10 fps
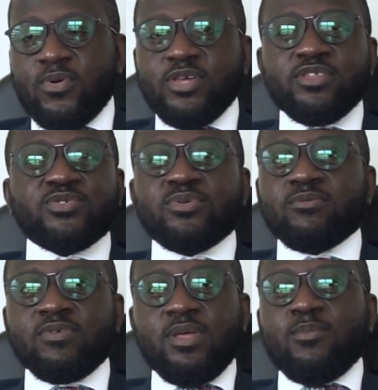Or you just want
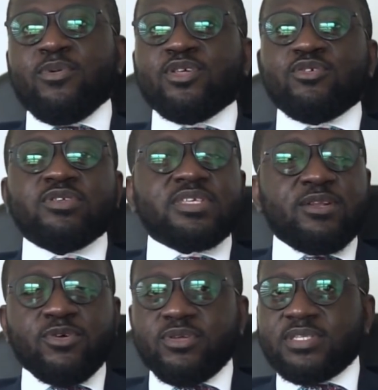to you
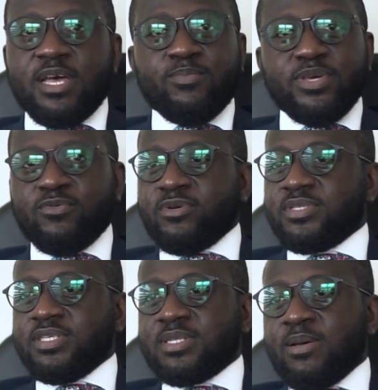turn on your tap and you want to
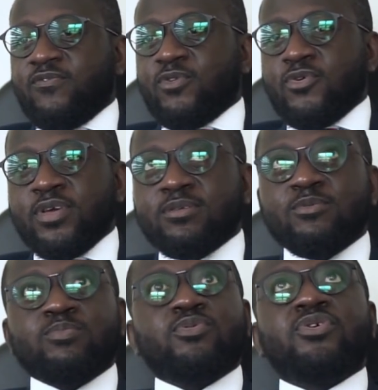see tap
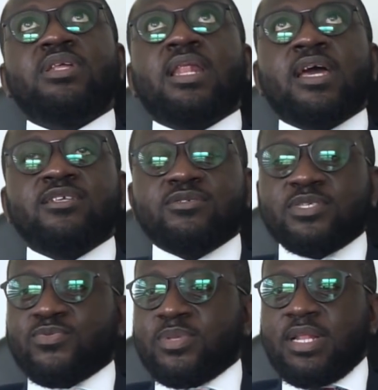flowing, put on the lights, you
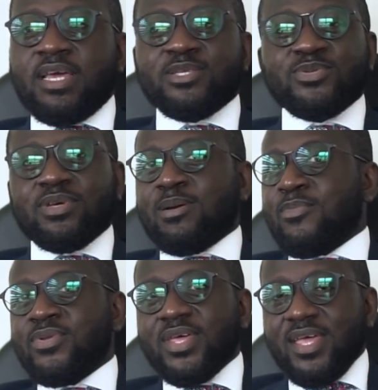just want the lights to come
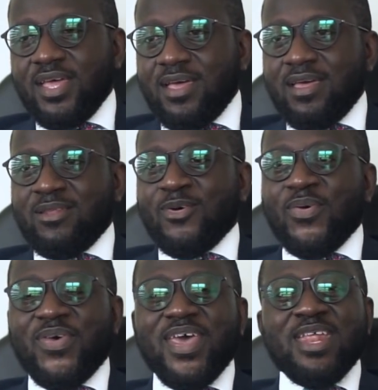on
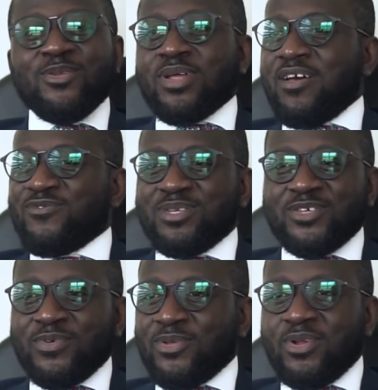and not have to deal
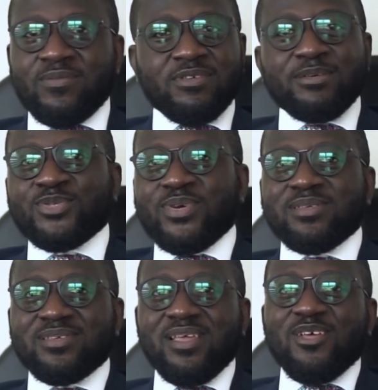with all of that
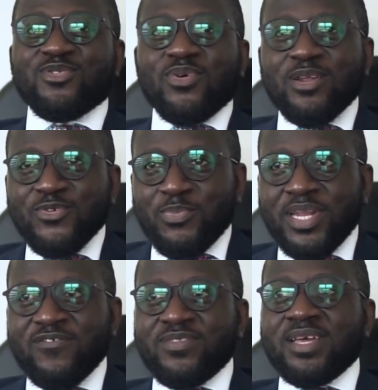stress. So I do
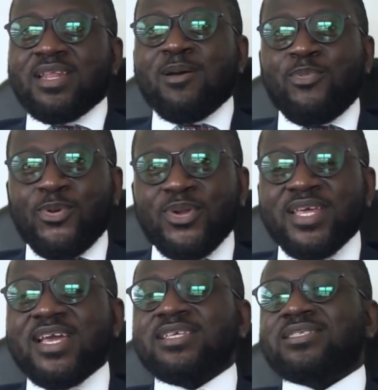believe that
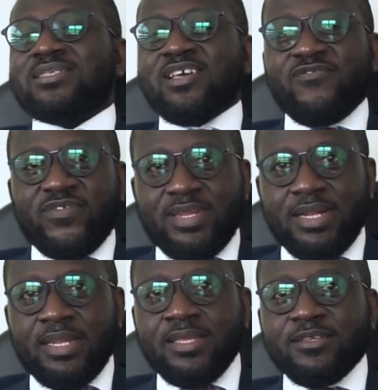Appolonia is
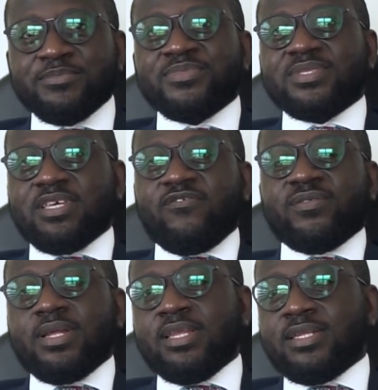definitely
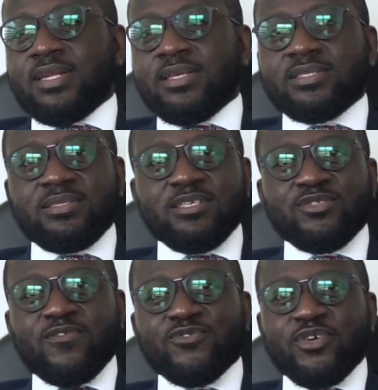the
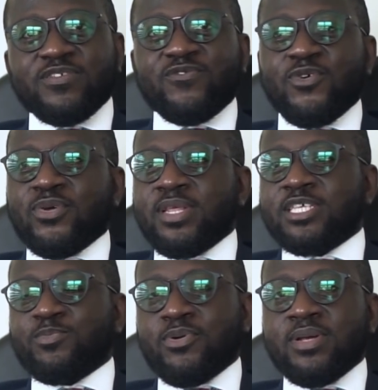destination of choice for
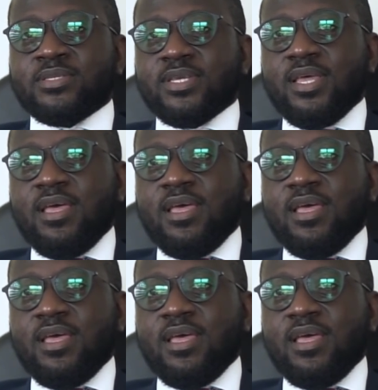diasporas.